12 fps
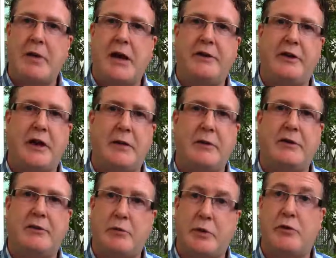ATM and
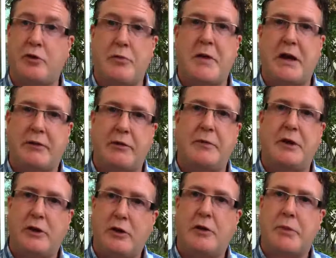withdraw money from the
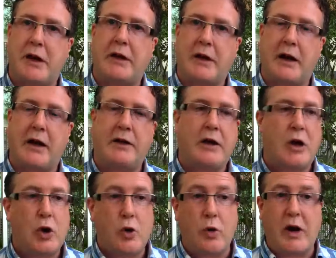Union Pay card,
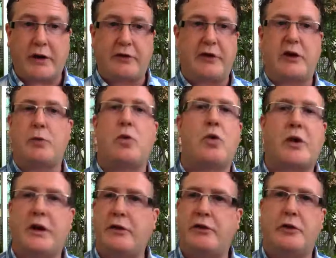or actually walk
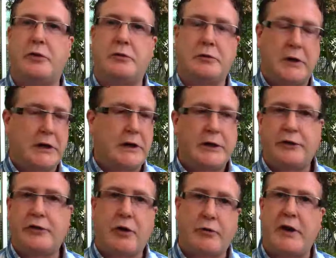into
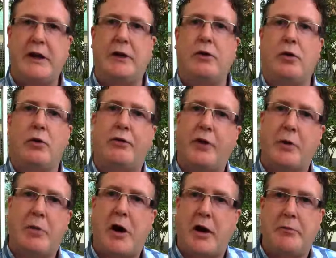Sovereign Hill or Phillip
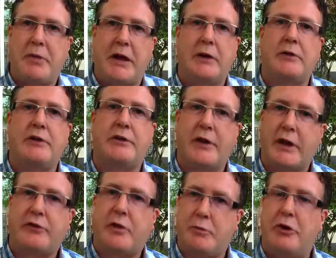Island Penguins and
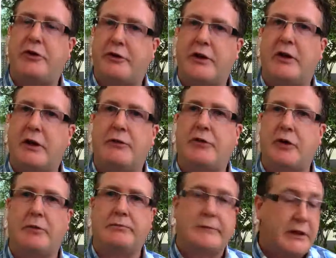actually purchase in the gift
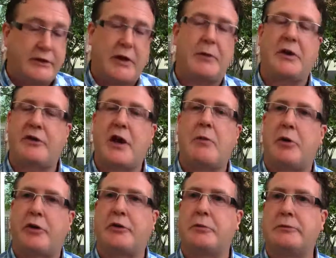shop, something is now possible.